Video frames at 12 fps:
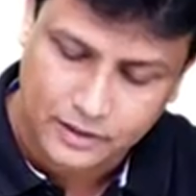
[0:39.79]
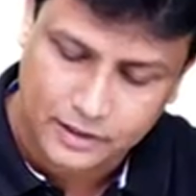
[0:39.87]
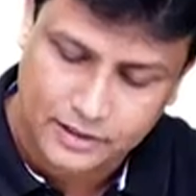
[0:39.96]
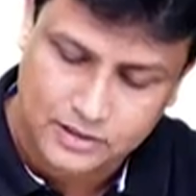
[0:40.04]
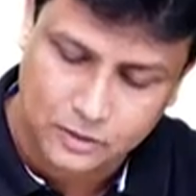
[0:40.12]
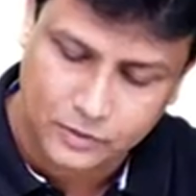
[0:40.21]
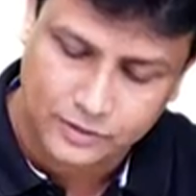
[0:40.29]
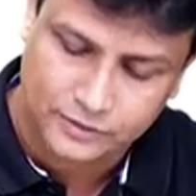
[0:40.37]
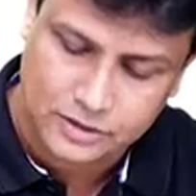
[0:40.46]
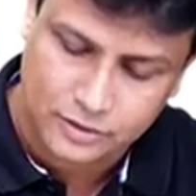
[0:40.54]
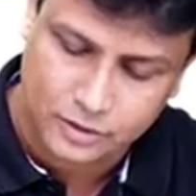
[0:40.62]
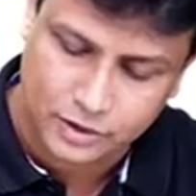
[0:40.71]
It is the one
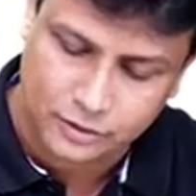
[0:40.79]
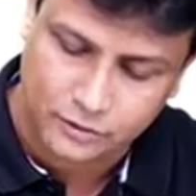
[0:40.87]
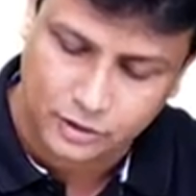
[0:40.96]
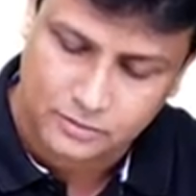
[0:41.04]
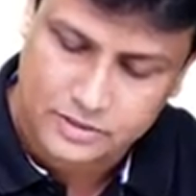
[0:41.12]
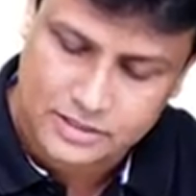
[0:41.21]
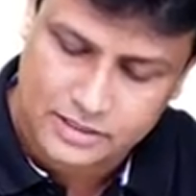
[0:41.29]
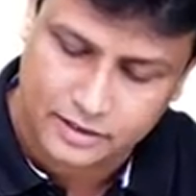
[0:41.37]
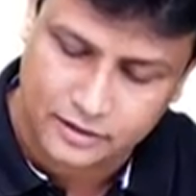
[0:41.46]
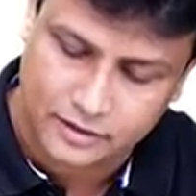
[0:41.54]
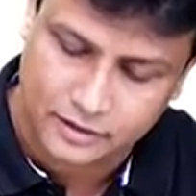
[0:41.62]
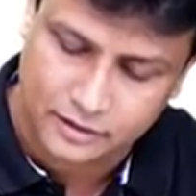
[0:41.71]
which is going to form
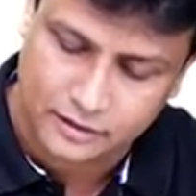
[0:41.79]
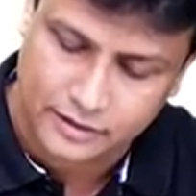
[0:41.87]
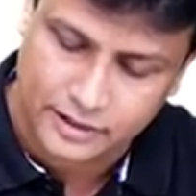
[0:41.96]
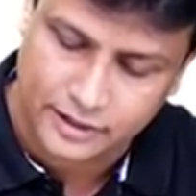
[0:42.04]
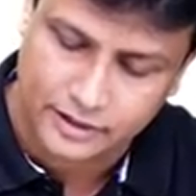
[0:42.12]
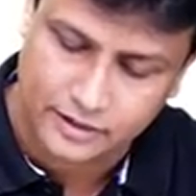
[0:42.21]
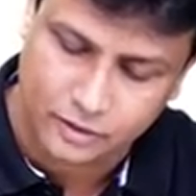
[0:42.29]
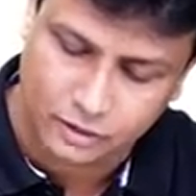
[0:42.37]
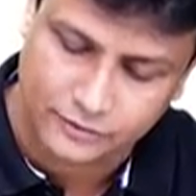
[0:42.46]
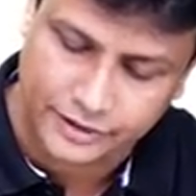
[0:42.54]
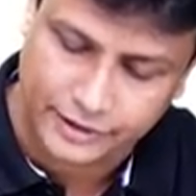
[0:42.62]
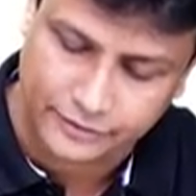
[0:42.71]
central tendon
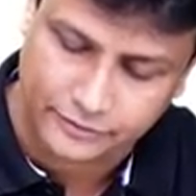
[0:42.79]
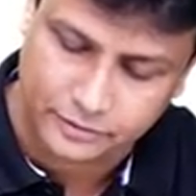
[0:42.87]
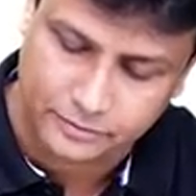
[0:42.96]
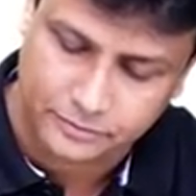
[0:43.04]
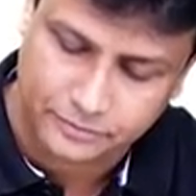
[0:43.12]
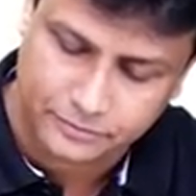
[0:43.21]
of the diaphragm.